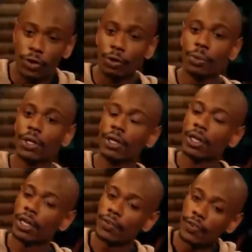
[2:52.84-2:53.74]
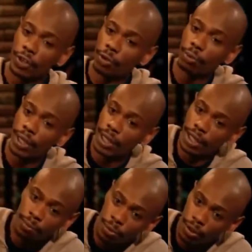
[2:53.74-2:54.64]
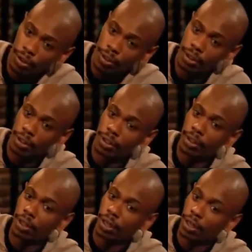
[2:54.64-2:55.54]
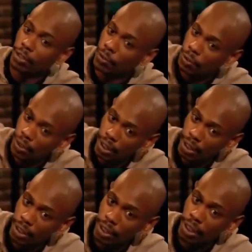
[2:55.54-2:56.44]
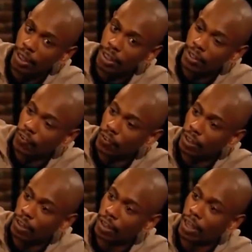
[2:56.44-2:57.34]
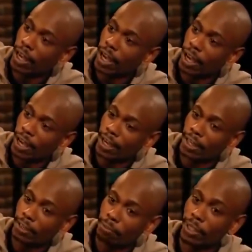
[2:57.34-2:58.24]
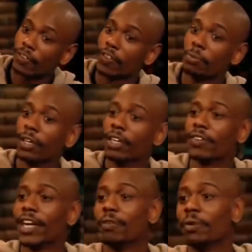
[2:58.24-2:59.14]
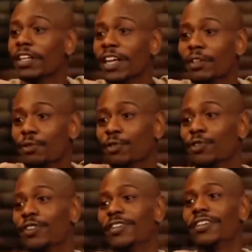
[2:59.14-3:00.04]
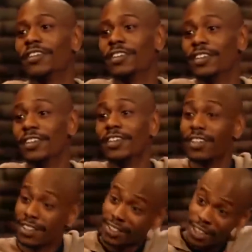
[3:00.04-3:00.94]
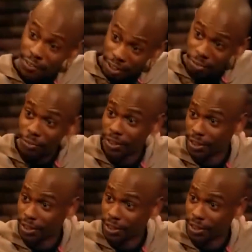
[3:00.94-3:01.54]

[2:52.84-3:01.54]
him, and I was like, oh my God, Martin, are you okay? and he said, I got the best sleep I ever got in my life. That's how tough he